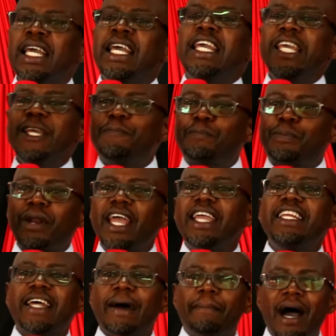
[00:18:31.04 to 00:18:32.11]
he
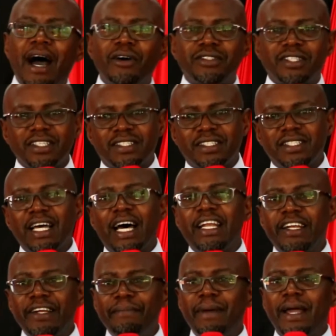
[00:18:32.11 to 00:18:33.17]
prayed about it. And
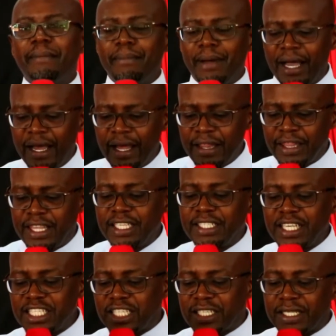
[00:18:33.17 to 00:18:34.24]
remember, this
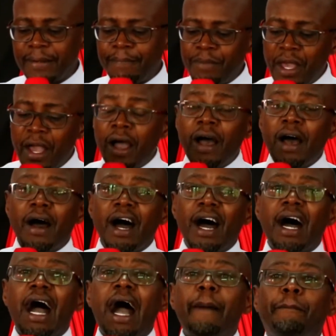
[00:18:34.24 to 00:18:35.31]
is uh,
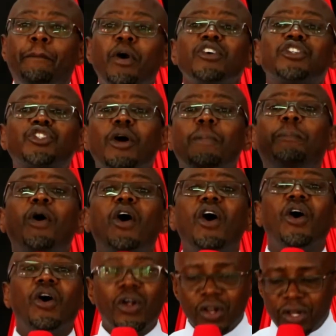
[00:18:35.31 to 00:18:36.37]
Apostle
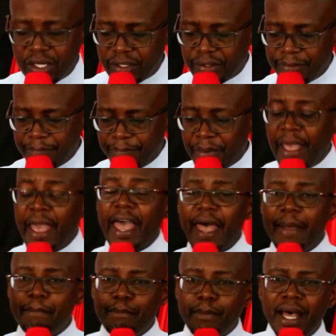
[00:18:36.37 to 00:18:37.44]
Paul, a
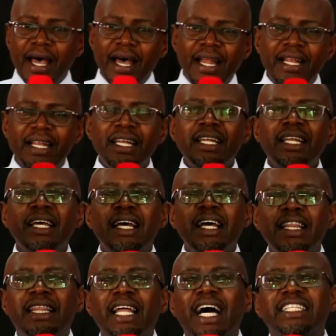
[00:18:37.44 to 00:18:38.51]
man
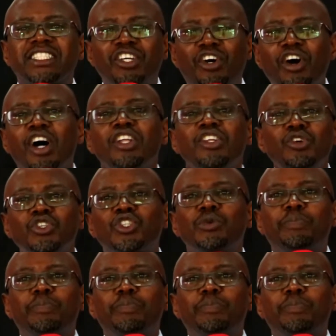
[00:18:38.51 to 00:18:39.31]
that God used to